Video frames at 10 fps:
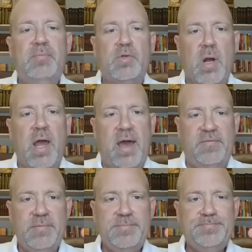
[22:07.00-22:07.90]
a deep
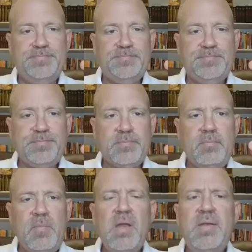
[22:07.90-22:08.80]
draft.
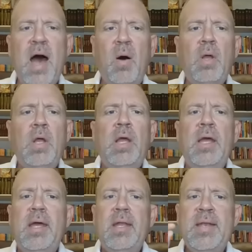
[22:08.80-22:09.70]
Now,
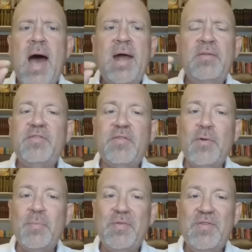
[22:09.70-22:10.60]
not in
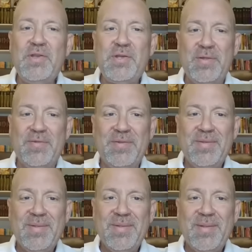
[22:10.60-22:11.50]
certain
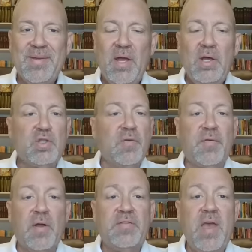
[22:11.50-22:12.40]
positions.
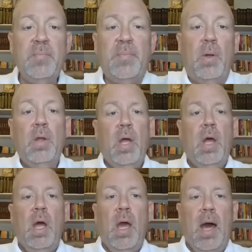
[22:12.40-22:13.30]
So, for example,
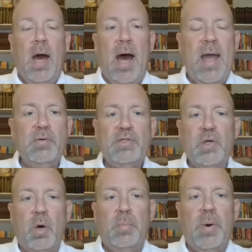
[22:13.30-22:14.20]
I
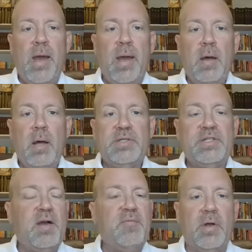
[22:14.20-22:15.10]
was told by
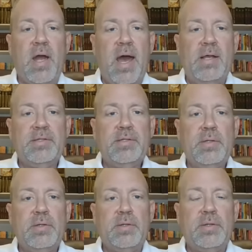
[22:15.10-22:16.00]
several guys,
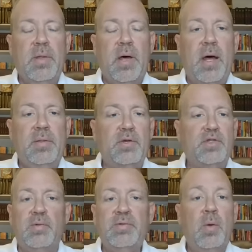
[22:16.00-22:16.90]

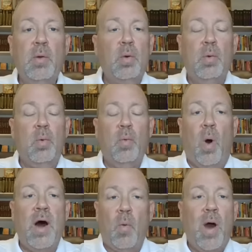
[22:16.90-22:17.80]
there's only
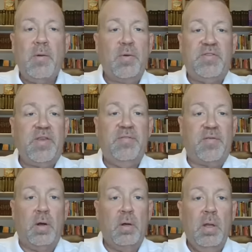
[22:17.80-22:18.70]
one wide
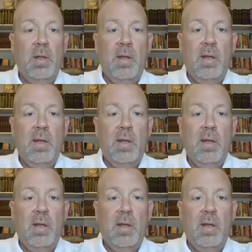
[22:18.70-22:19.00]
receiver